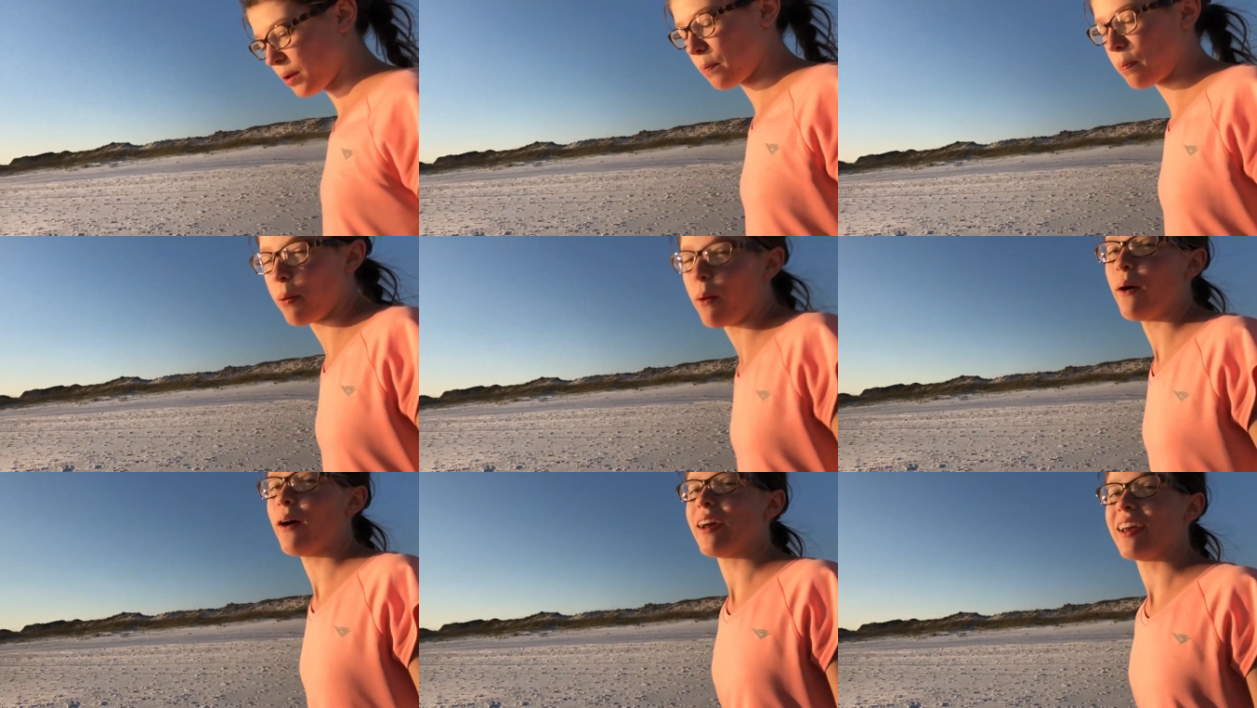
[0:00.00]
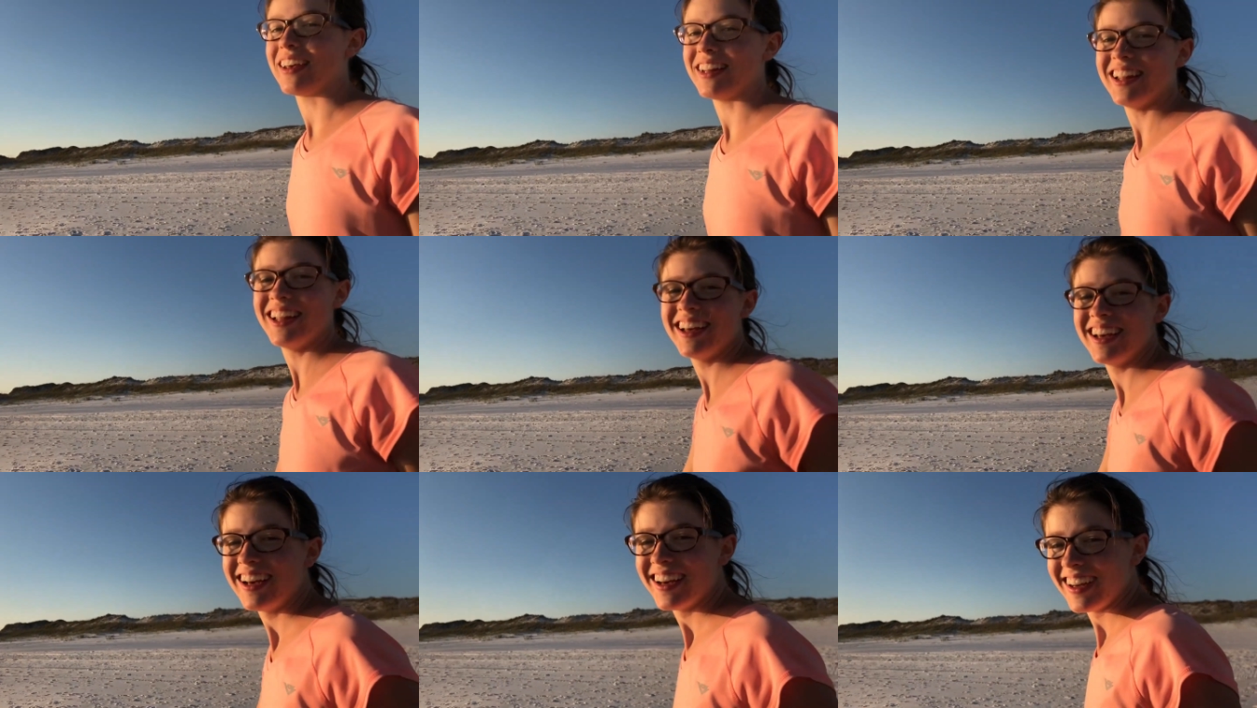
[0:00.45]
the point.
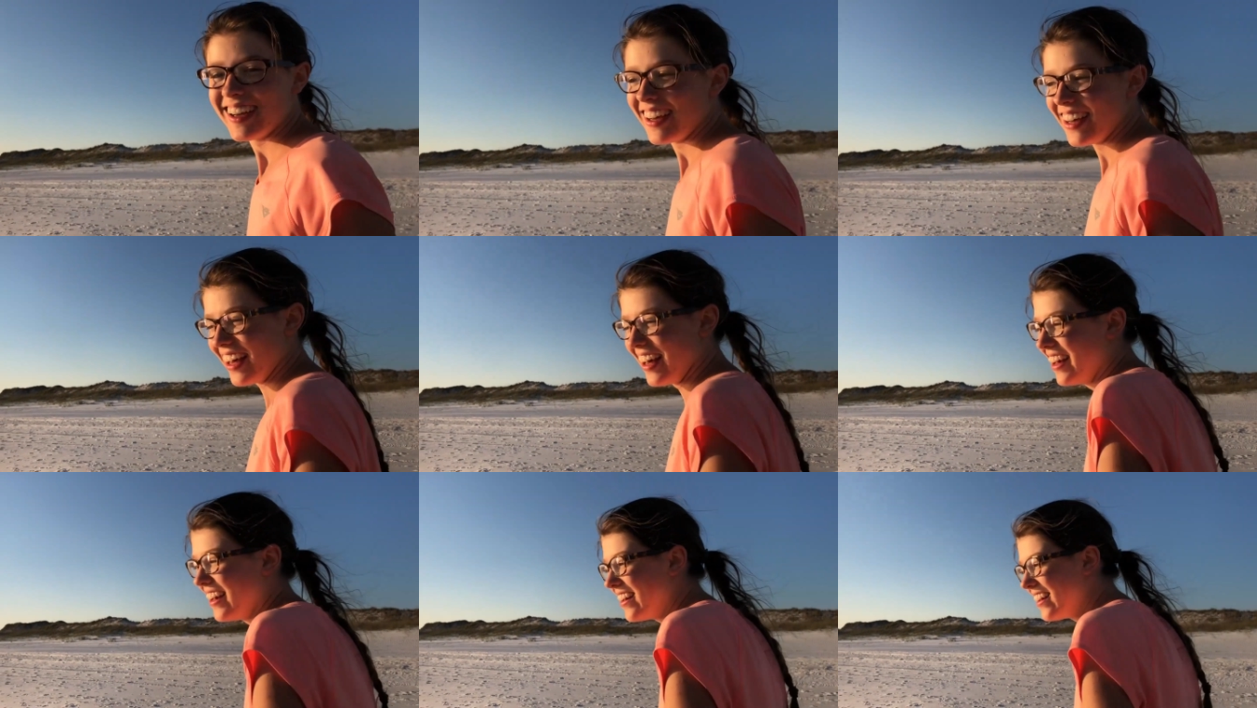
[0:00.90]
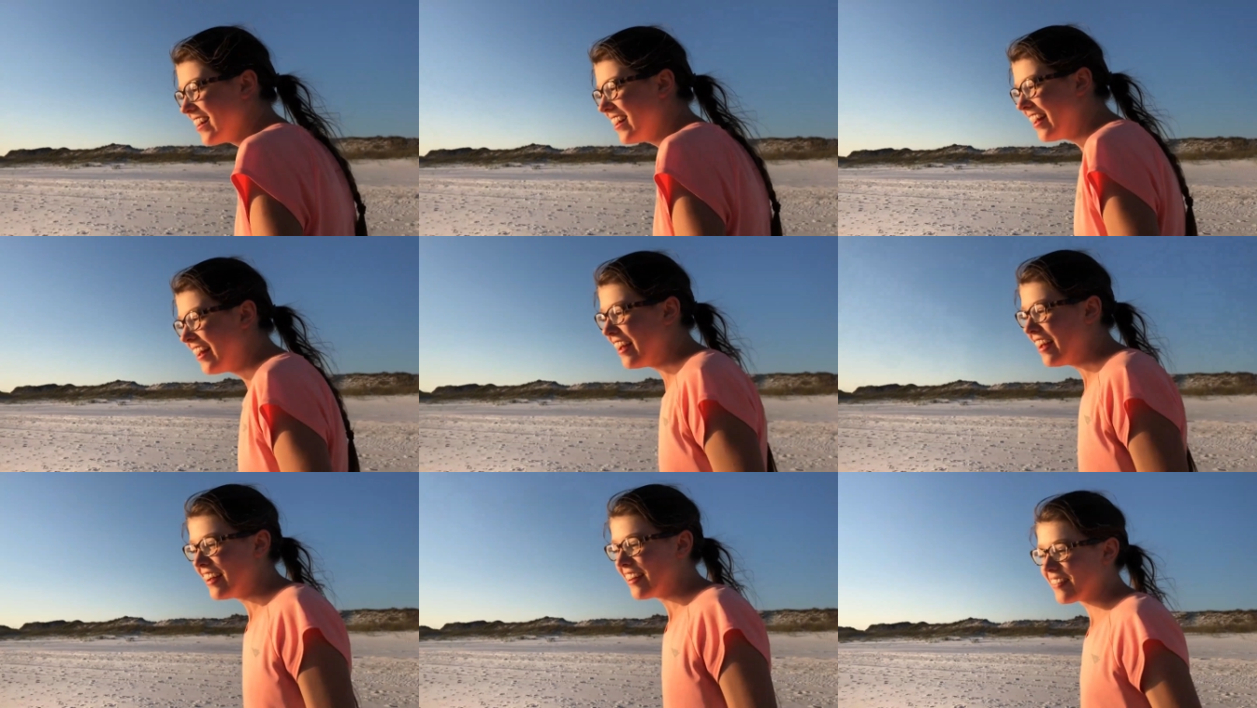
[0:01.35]

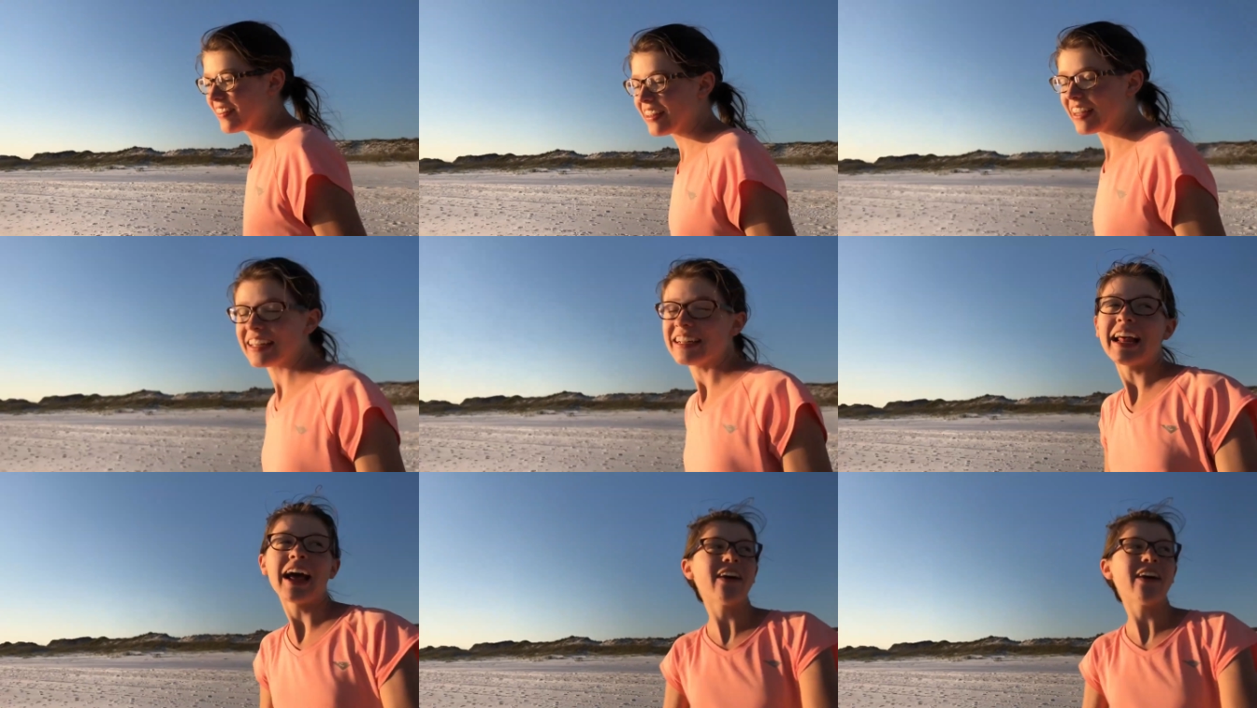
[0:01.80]
we can